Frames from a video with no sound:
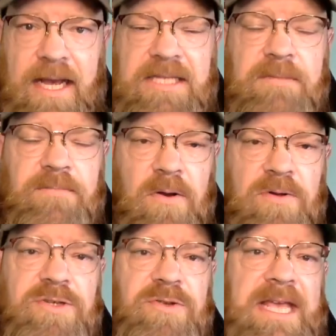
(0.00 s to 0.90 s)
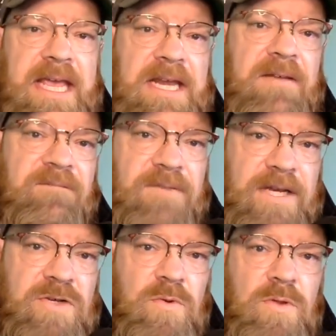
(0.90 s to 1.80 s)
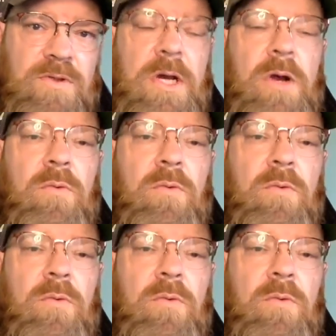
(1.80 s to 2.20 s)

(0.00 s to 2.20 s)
as opposed to the individuals